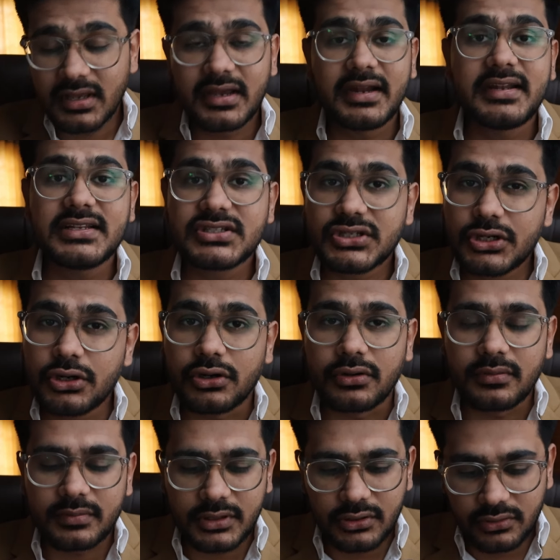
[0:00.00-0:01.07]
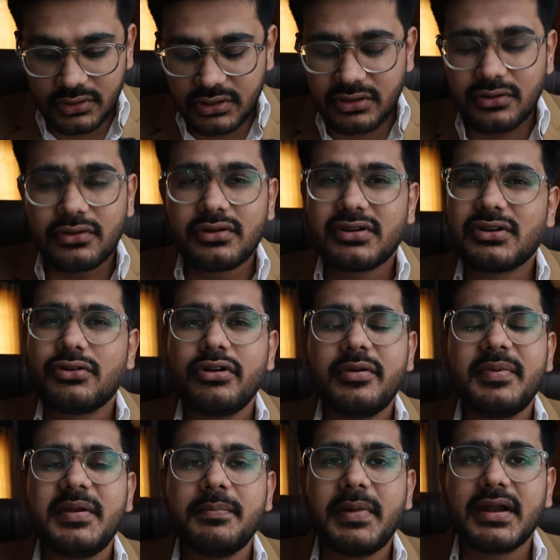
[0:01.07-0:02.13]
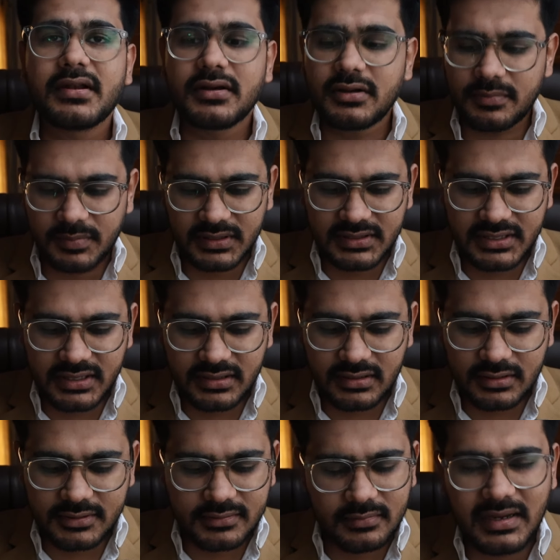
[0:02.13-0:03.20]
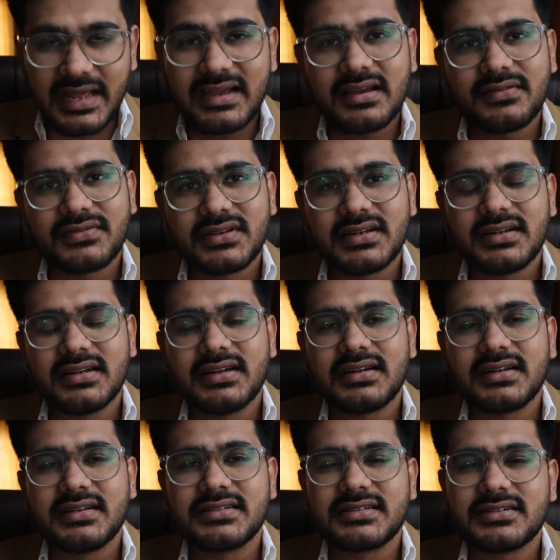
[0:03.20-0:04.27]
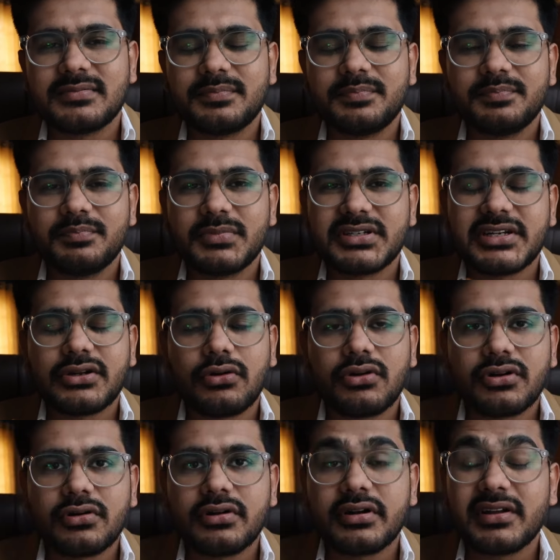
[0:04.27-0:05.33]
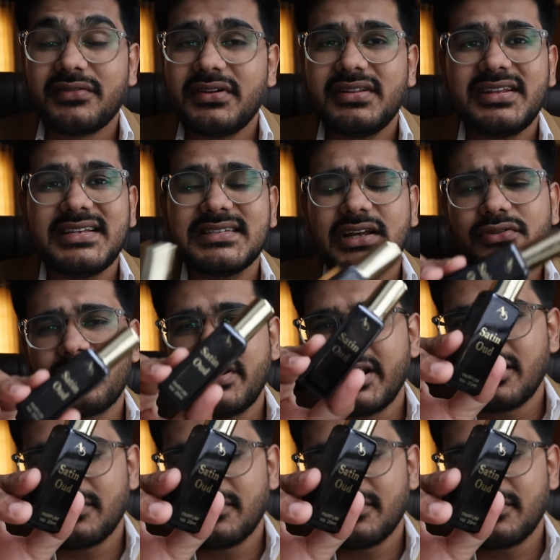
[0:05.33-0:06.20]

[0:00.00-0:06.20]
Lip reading: it is good. You know, could have been better, but then like I've said, it is a budget alternative and these are 20